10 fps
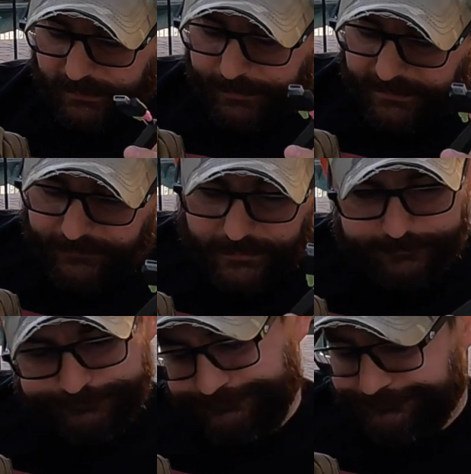a little bit of
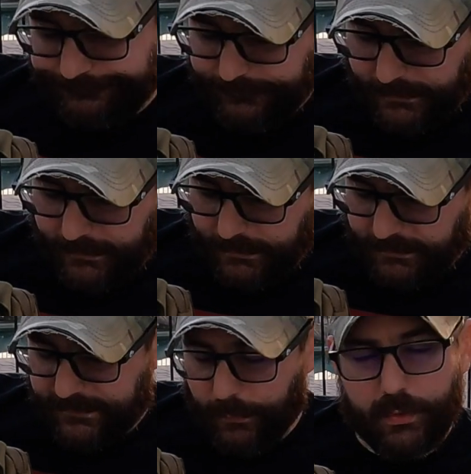a, uh,
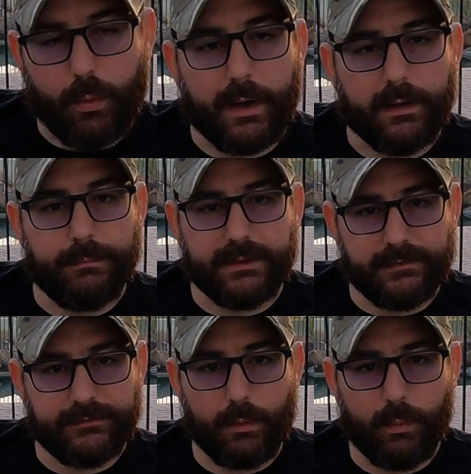it's not required, but
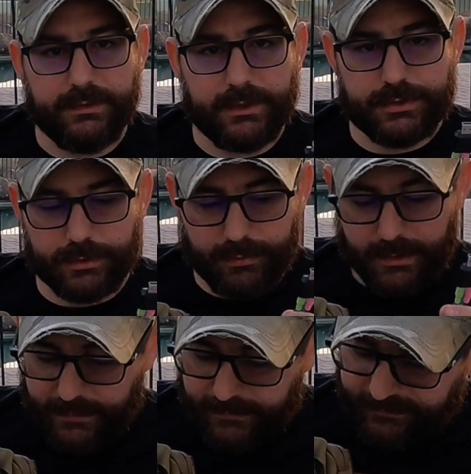since I want digital,
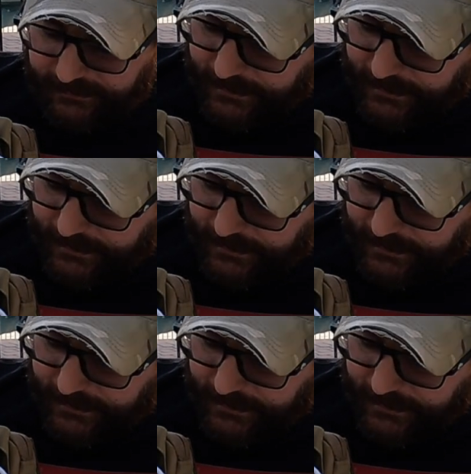this is